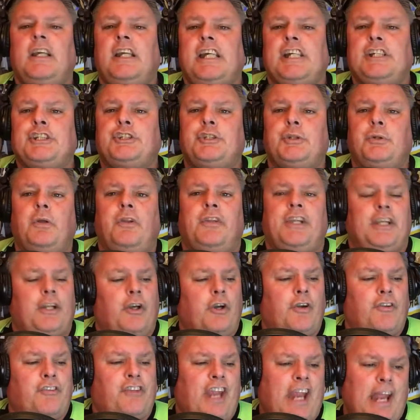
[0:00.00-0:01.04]
into the
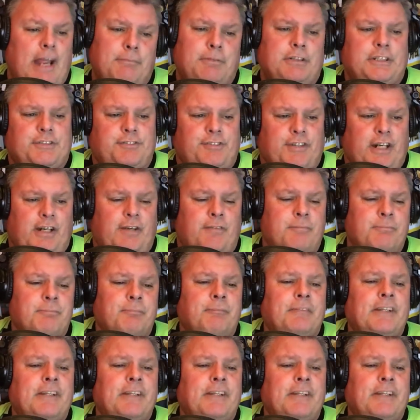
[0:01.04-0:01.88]
Earth's atmosphere.